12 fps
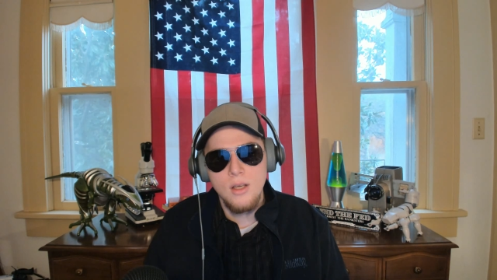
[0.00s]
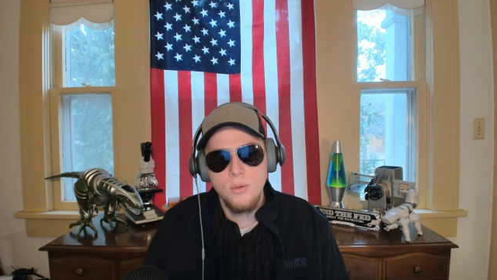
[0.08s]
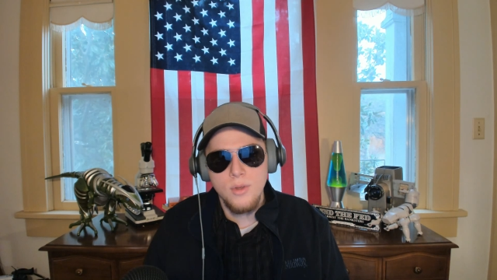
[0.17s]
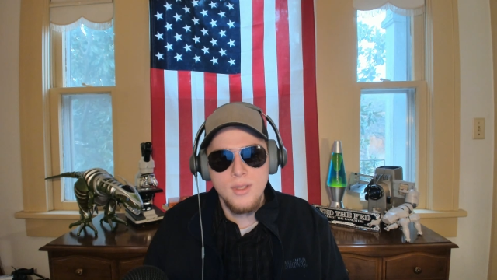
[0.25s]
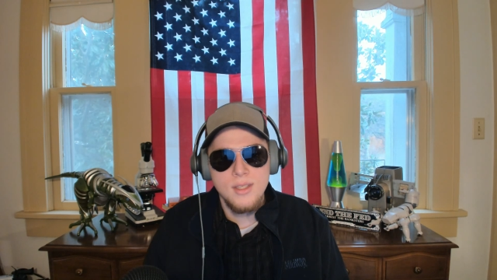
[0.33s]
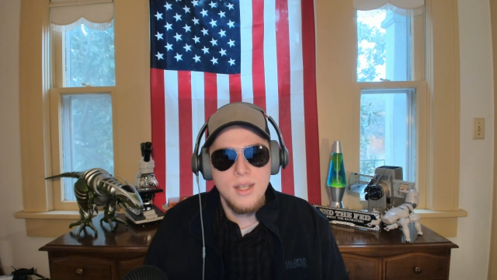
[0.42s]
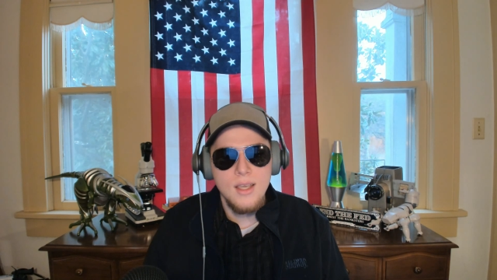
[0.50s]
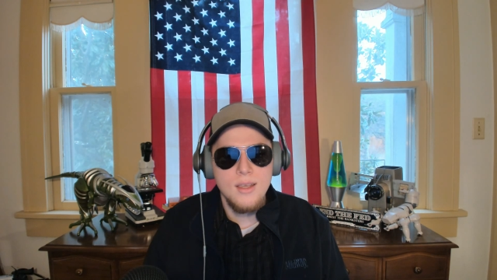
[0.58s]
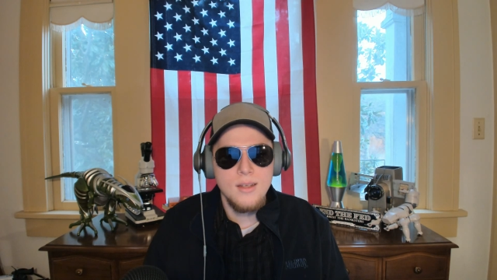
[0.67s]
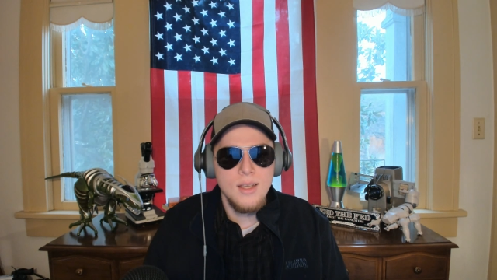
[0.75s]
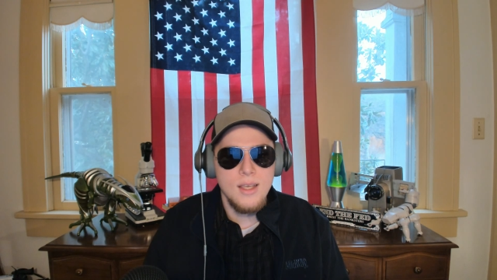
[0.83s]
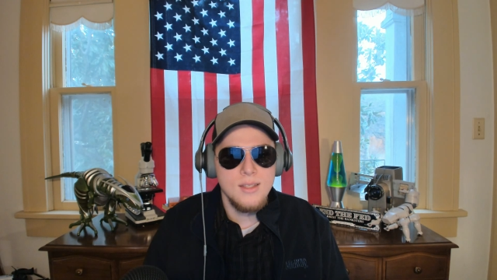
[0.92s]
with the
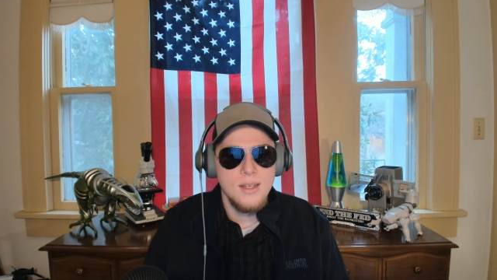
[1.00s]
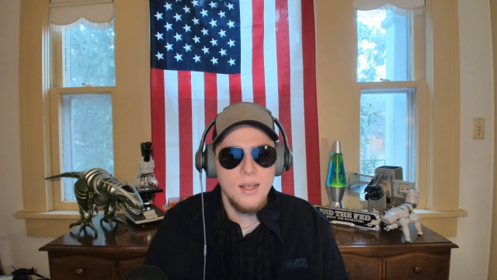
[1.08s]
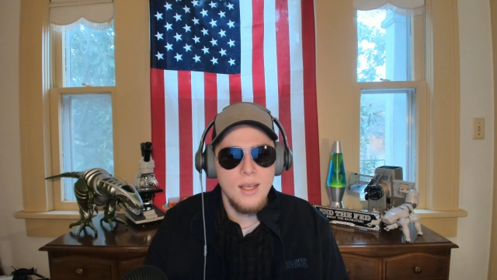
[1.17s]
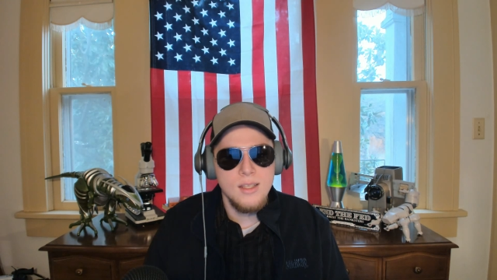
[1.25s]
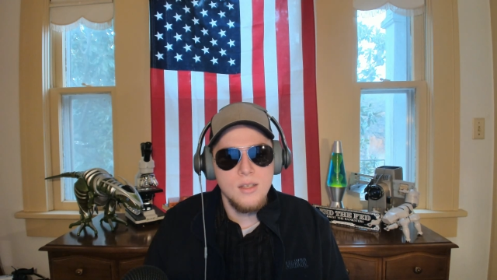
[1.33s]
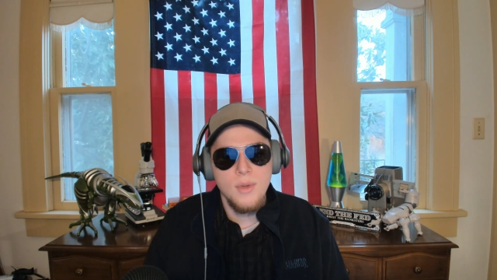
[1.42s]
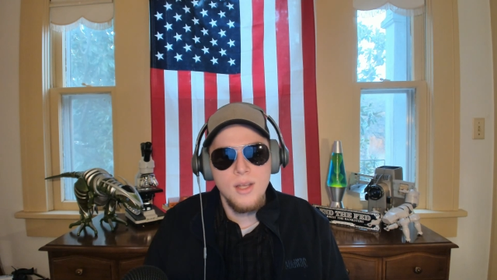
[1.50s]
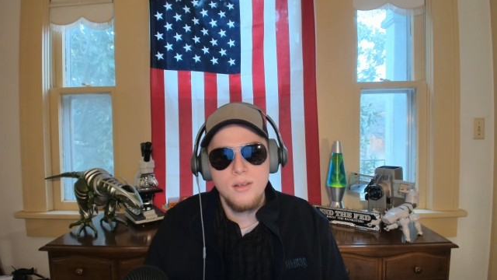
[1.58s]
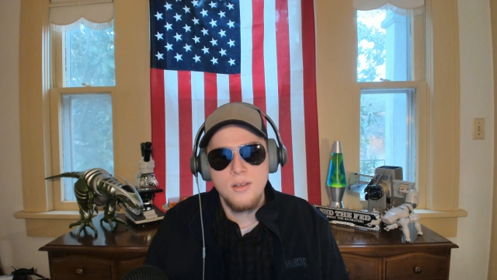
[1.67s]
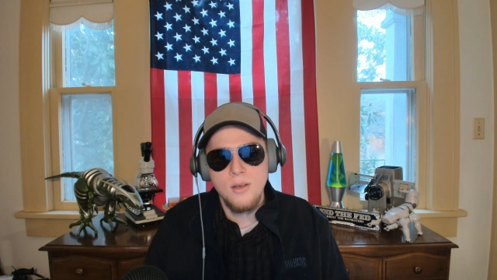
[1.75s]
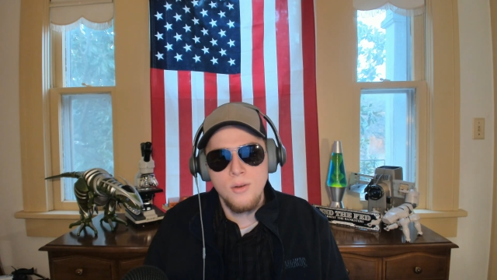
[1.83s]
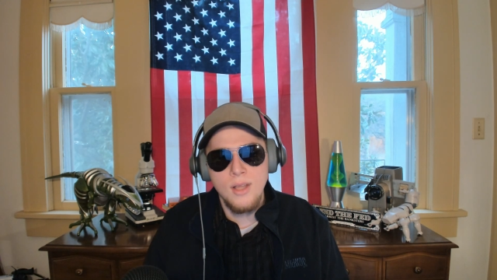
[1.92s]
staking testnet
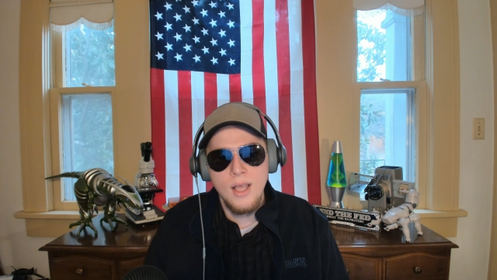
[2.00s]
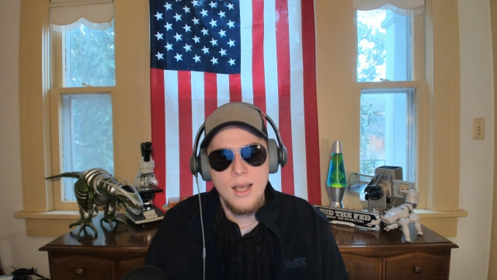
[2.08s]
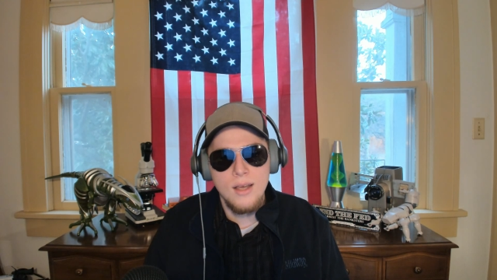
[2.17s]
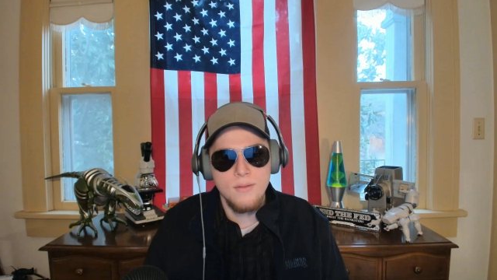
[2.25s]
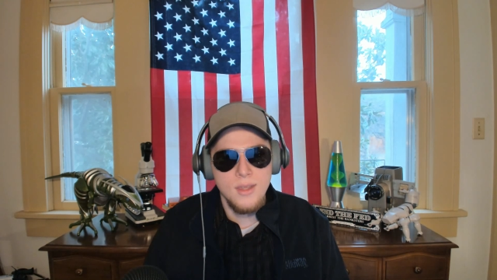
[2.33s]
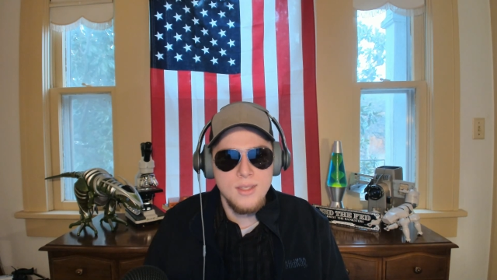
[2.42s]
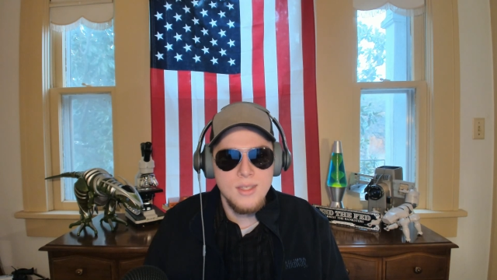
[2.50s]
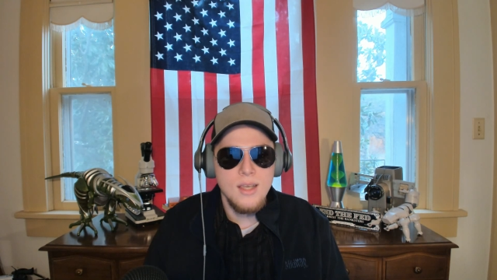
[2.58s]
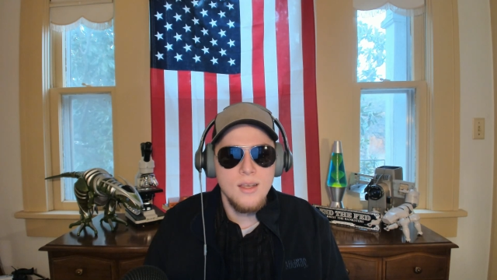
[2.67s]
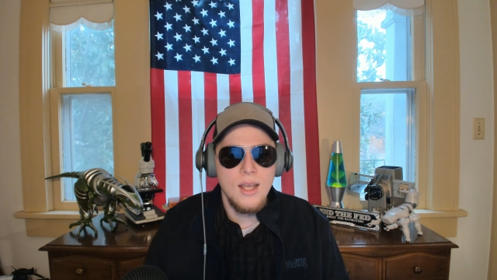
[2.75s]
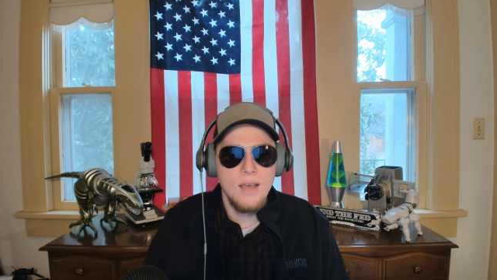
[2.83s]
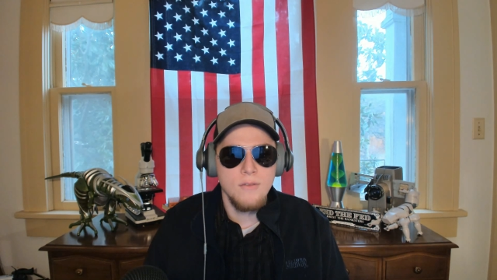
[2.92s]
estimated to go live in the
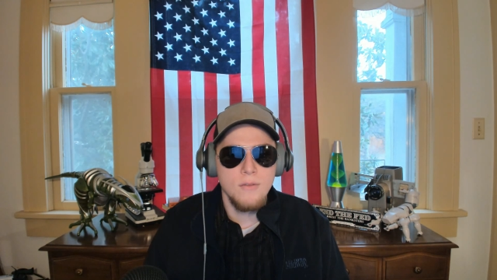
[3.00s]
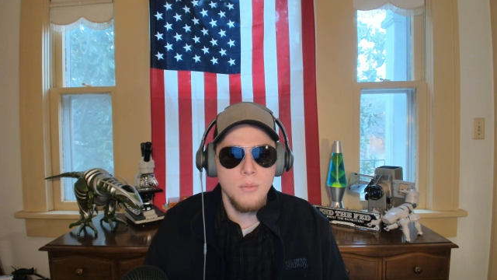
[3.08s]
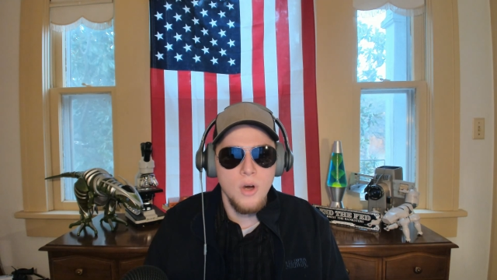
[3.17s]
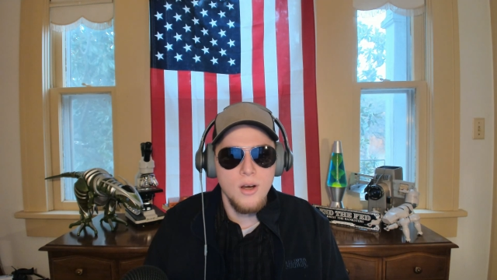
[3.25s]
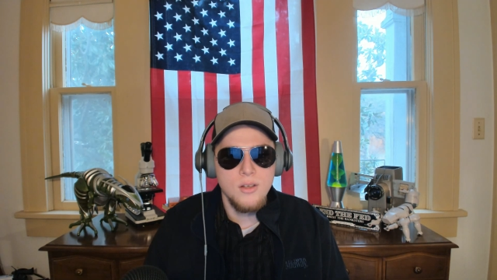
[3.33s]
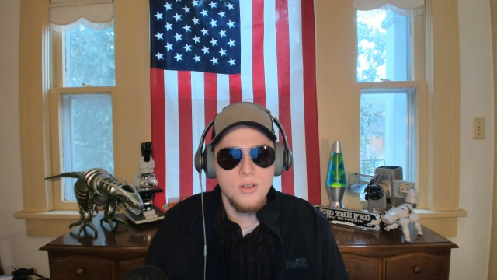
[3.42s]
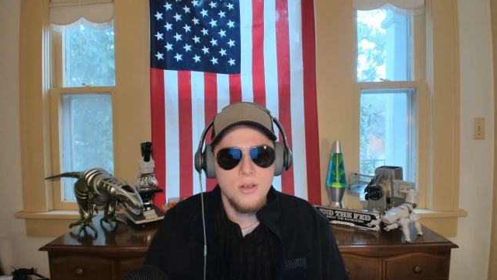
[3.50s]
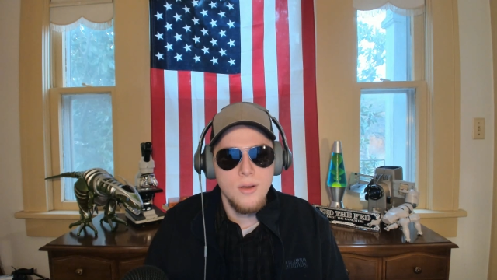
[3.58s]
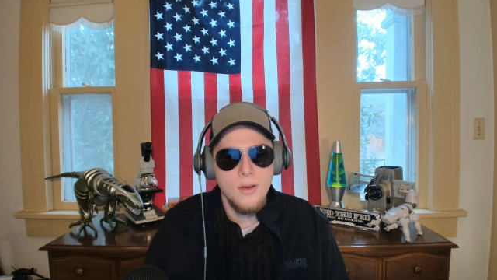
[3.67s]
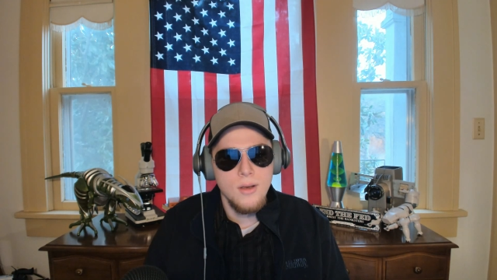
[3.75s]
second half of March.